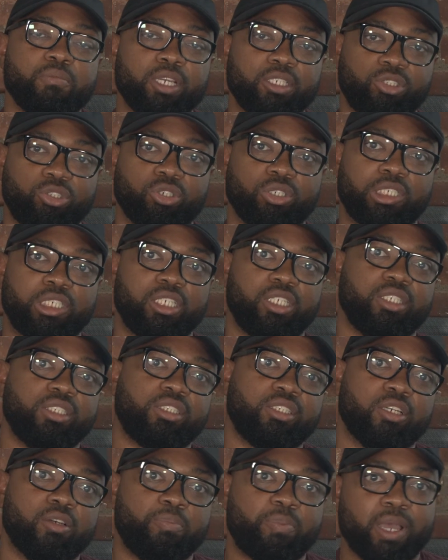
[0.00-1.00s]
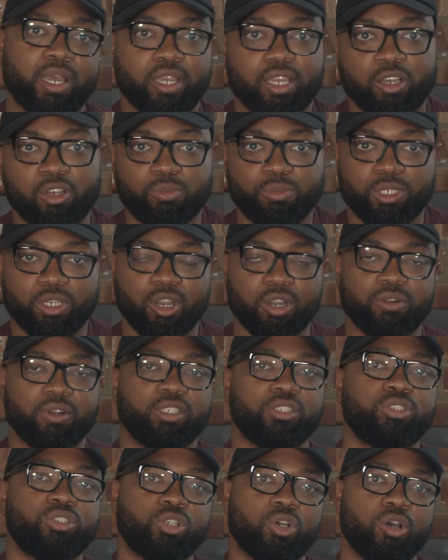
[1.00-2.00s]
make sure to hit us up at
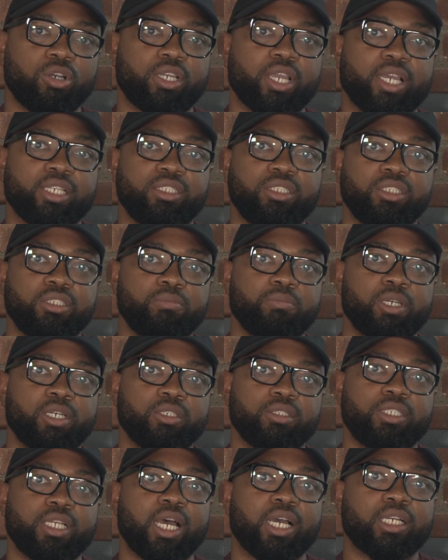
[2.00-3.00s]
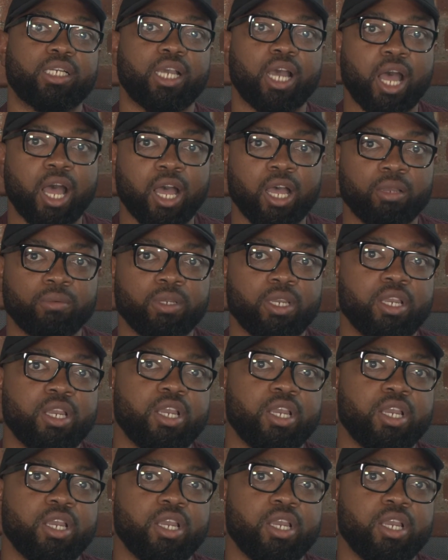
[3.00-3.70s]
lbrstalk@gmail.com.